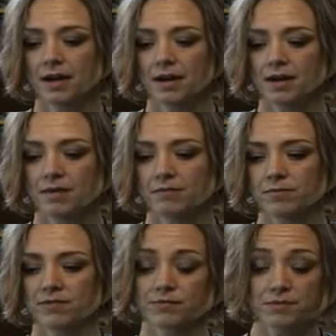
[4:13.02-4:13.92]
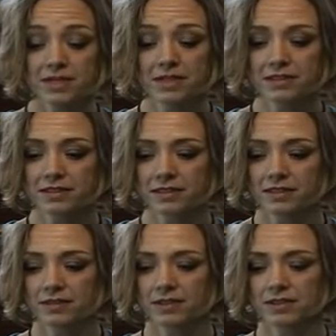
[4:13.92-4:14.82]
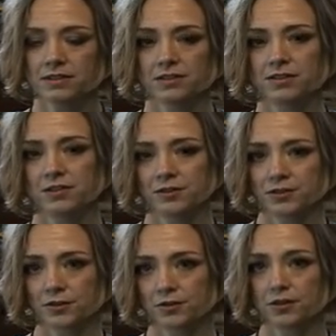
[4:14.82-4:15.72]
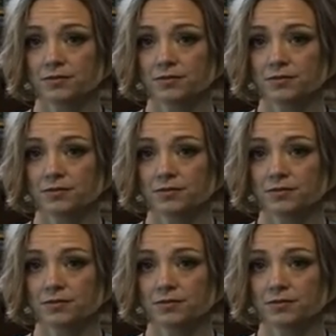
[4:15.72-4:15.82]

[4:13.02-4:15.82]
But for me, the significance is just that it's a good